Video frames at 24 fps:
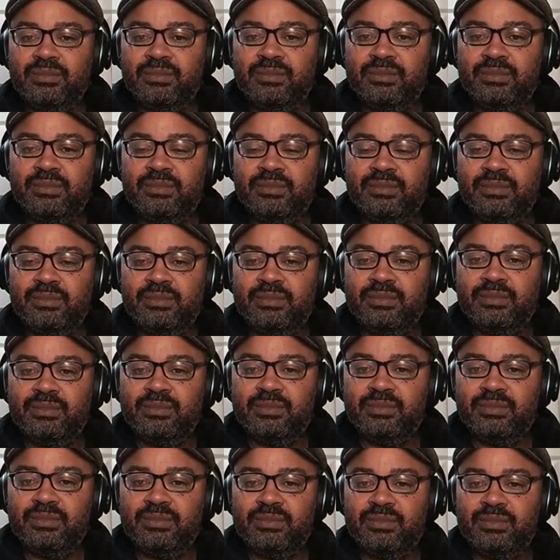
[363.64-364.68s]

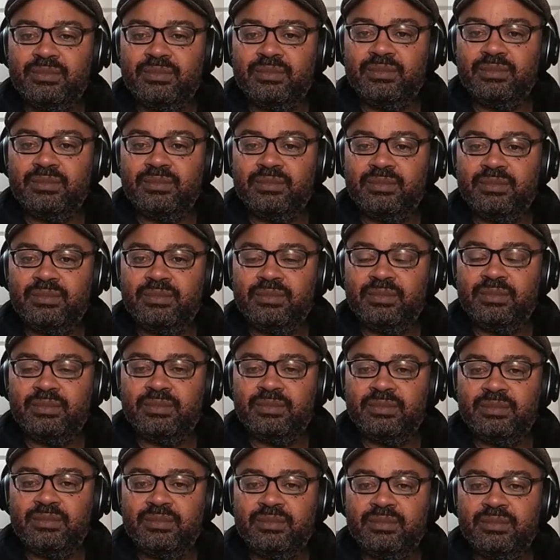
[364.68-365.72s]

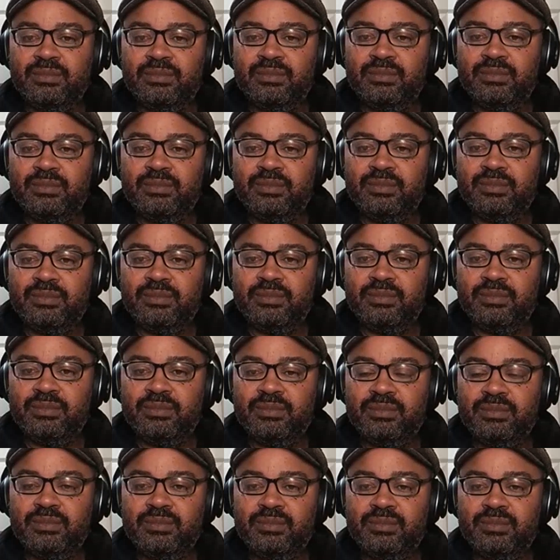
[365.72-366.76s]

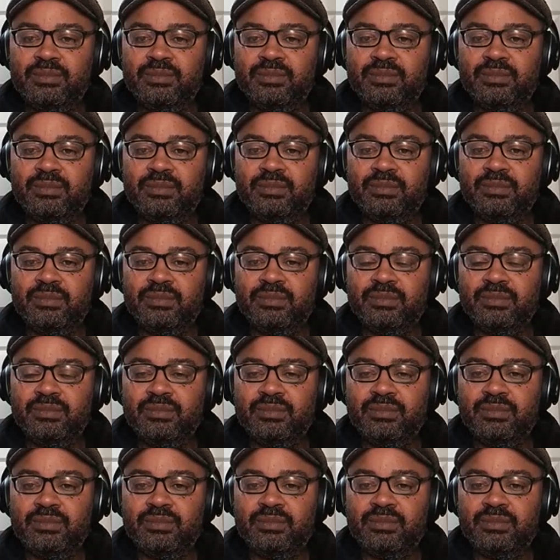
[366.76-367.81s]

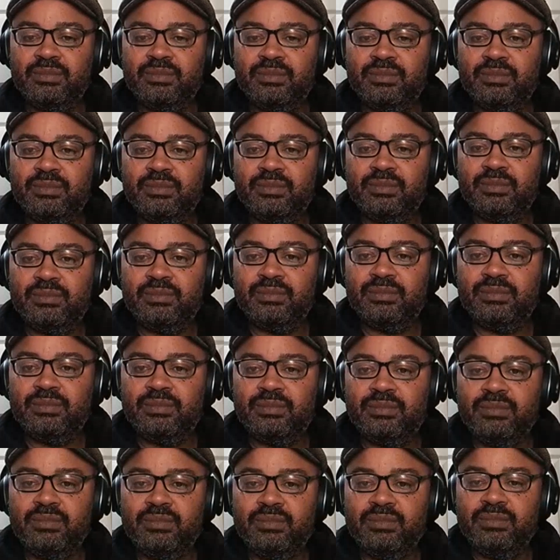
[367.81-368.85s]

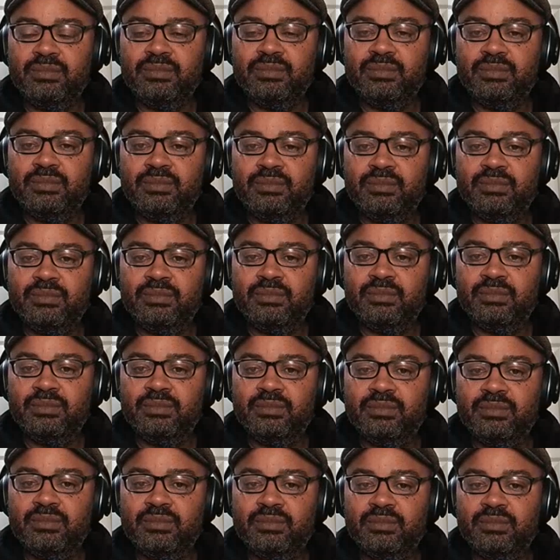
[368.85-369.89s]

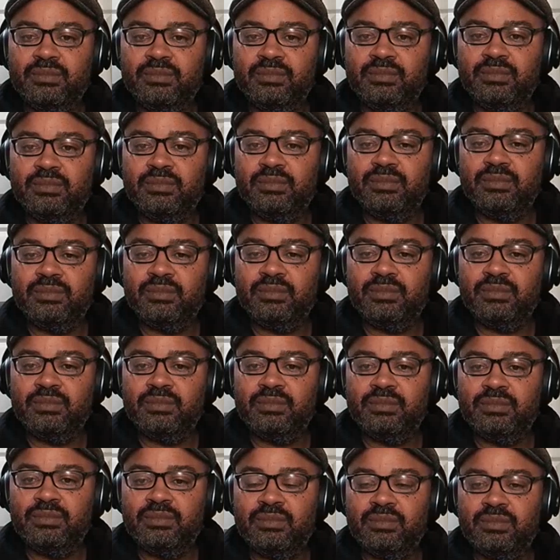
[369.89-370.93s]

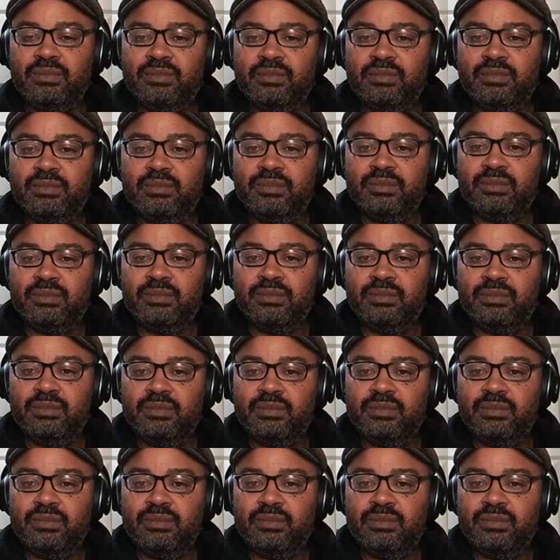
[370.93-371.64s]
The person shown says nothing.